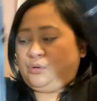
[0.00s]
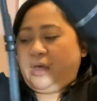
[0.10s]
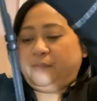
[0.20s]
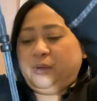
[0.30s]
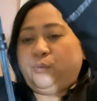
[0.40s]

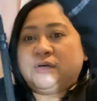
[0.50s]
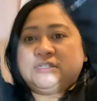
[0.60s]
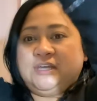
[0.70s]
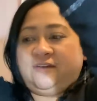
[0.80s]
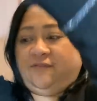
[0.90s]
I've been
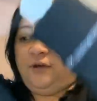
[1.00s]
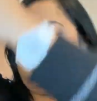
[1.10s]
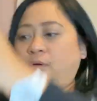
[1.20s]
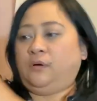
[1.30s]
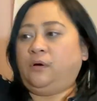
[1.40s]
watching a
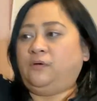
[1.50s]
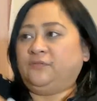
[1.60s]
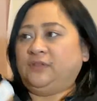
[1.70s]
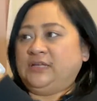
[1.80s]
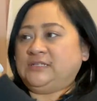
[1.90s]
video
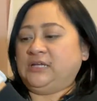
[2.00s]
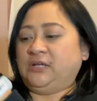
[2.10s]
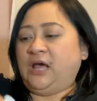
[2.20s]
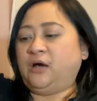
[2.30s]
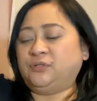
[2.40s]
of this and
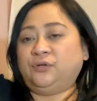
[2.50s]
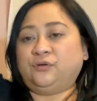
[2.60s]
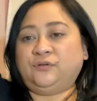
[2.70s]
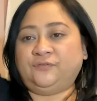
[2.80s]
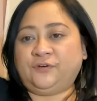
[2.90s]
how you
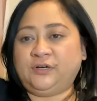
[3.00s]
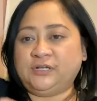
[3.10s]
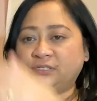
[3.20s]
convert it.